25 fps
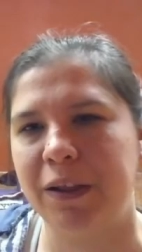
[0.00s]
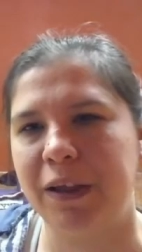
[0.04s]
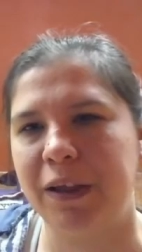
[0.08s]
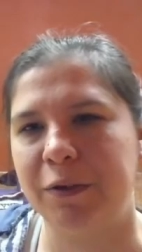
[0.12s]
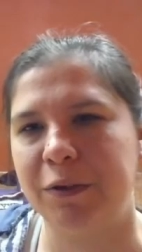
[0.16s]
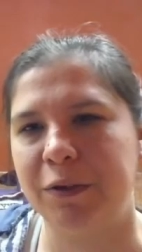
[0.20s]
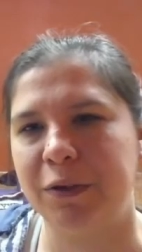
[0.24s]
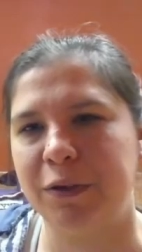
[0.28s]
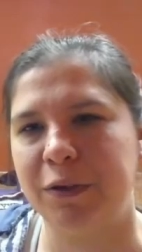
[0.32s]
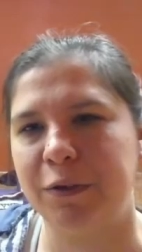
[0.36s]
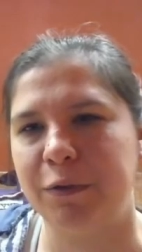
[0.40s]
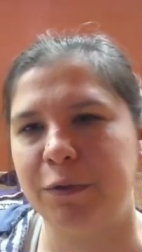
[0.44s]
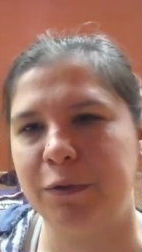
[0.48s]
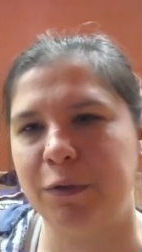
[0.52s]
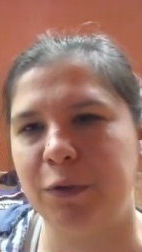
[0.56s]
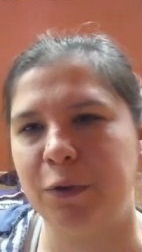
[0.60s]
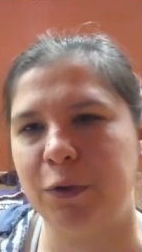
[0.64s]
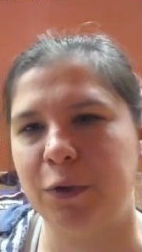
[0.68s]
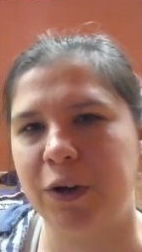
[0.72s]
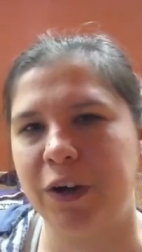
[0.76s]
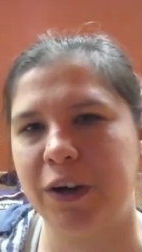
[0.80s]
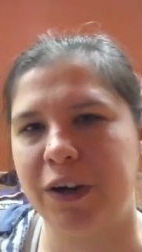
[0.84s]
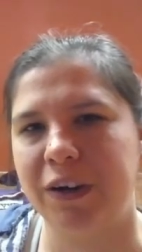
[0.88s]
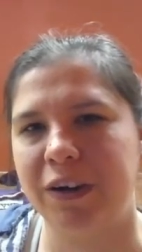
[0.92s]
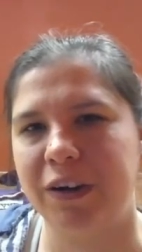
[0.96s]
to the
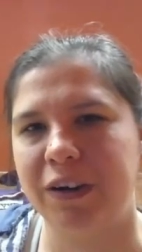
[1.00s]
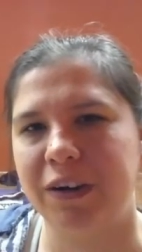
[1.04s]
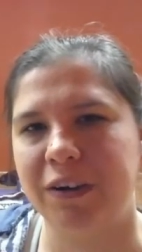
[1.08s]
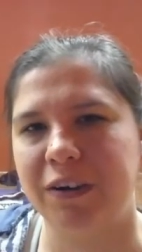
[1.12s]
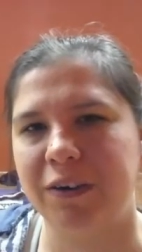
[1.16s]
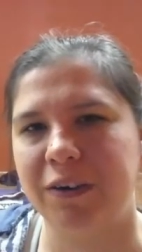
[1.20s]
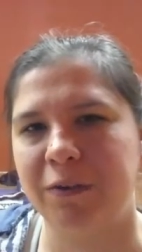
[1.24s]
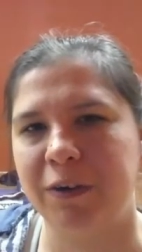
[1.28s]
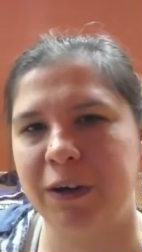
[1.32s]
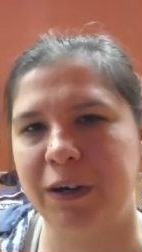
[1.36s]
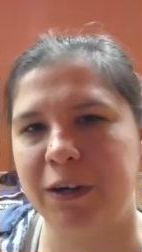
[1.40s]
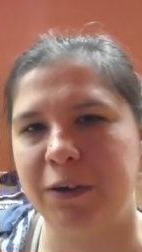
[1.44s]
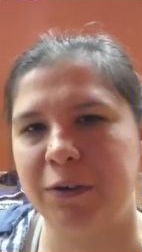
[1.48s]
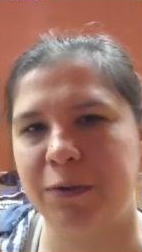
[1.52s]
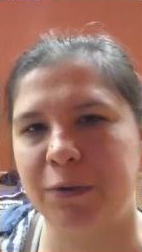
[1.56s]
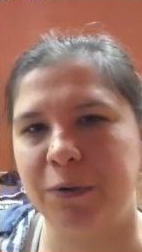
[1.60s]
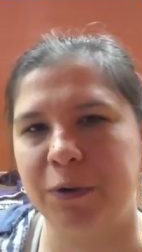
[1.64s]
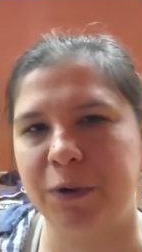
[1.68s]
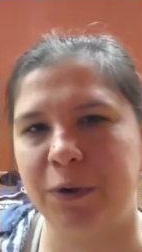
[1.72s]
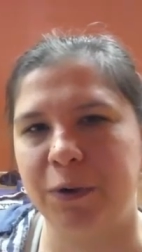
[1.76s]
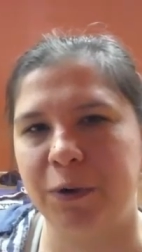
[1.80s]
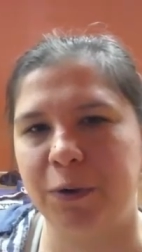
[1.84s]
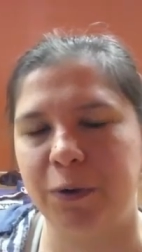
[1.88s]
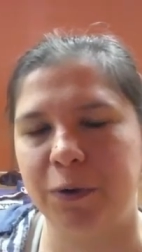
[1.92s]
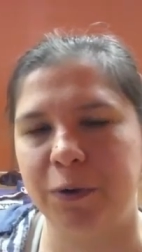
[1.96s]
floor. Reach through
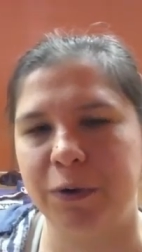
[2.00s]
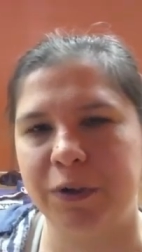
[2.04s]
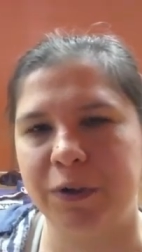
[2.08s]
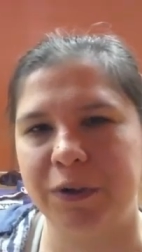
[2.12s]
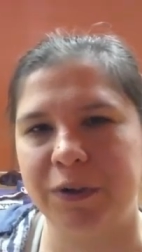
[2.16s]
to hold.